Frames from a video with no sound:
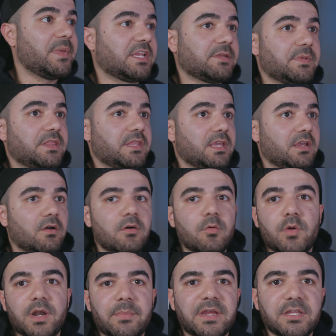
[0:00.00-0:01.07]
make me think, oh,
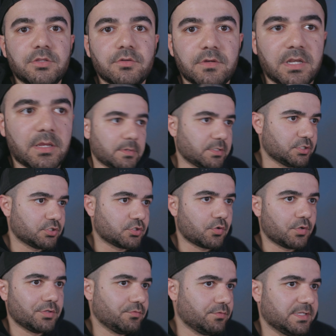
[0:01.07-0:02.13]
what am I doing? Am I just
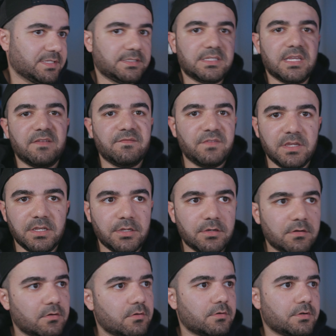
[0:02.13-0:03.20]
gonna do the same
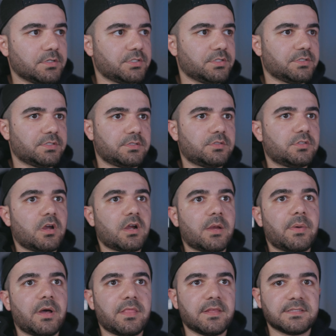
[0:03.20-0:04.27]
video or just talk
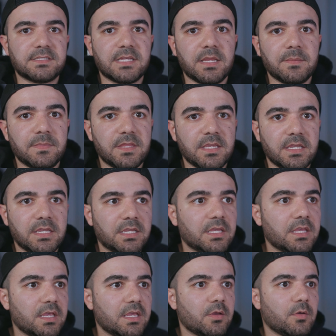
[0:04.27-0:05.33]
about the same
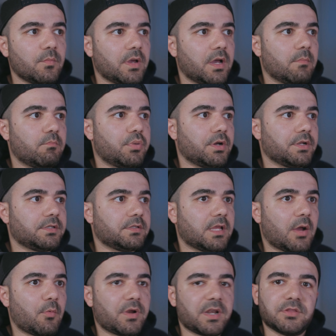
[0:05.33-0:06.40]
thing? But
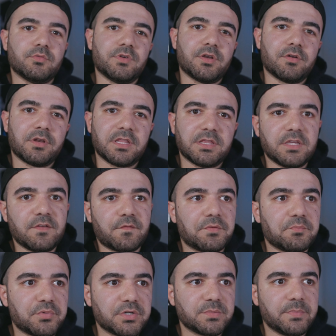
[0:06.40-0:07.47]
I want to do it on a
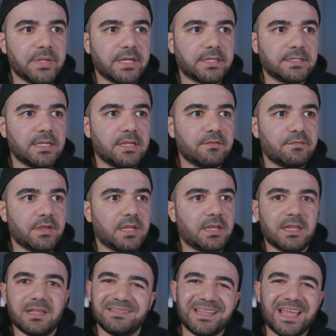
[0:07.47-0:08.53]
different perspective,
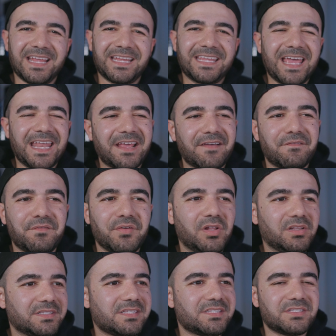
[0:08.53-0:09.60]
and I kind of
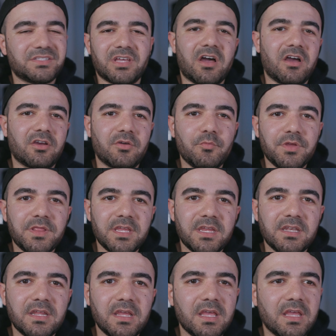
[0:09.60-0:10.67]
felt stuck
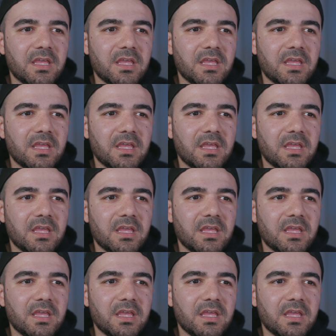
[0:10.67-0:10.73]
within